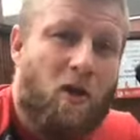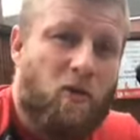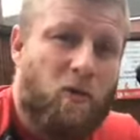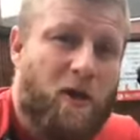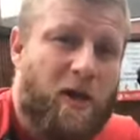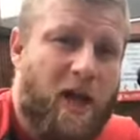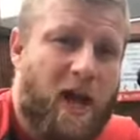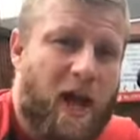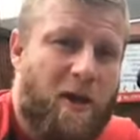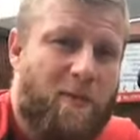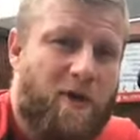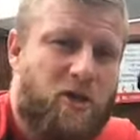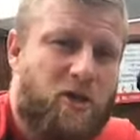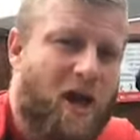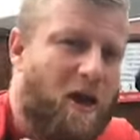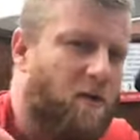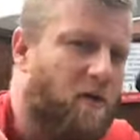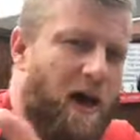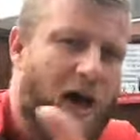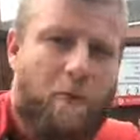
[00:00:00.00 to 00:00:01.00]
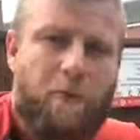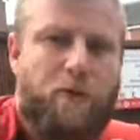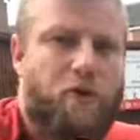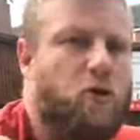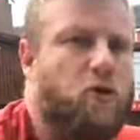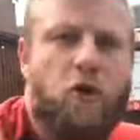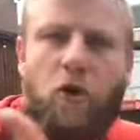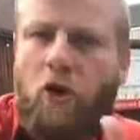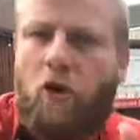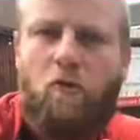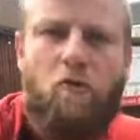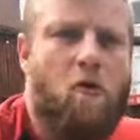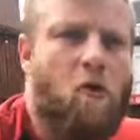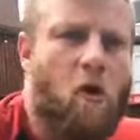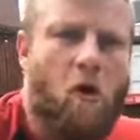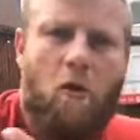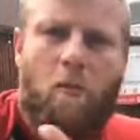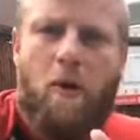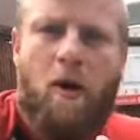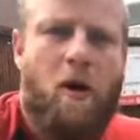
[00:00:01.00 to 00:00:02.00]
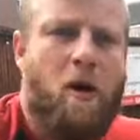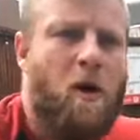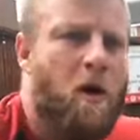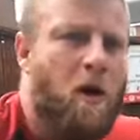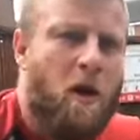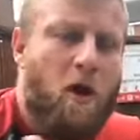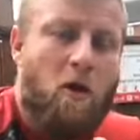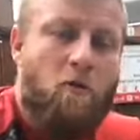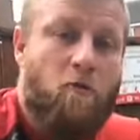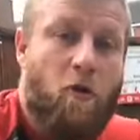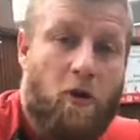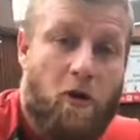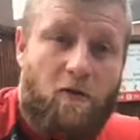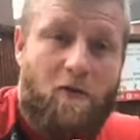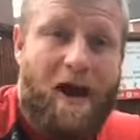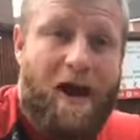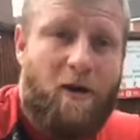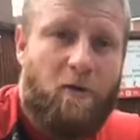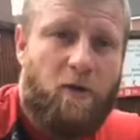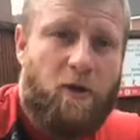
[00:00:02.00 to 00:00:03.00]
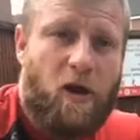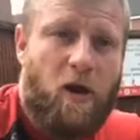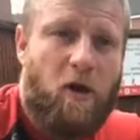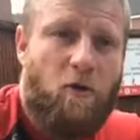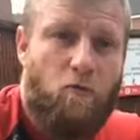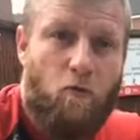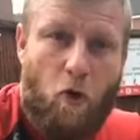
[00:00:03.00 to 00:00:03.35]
So when you hear me shout that, we're just going to run around,